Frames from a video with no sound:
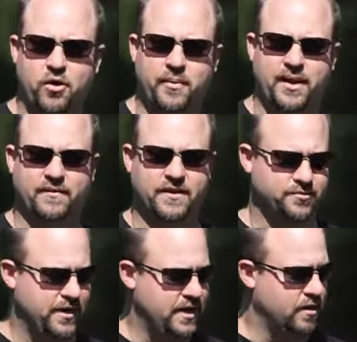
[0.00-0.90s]
to know about on
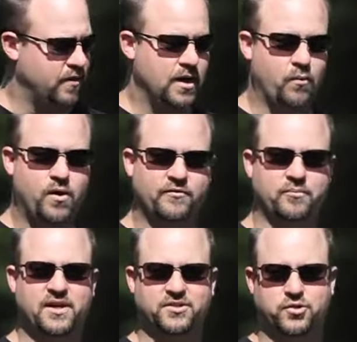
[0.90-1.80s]
this radio, and one
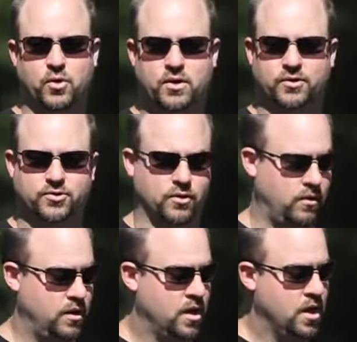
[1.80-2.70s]
of them is torque
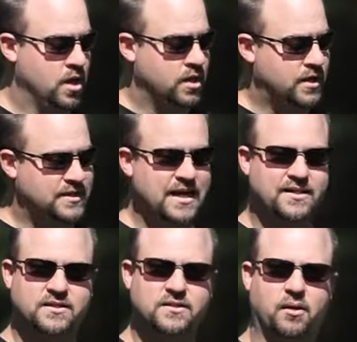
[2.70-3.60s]
control. You could
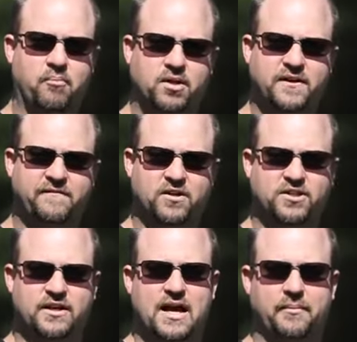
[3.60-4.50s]
take this little multifunction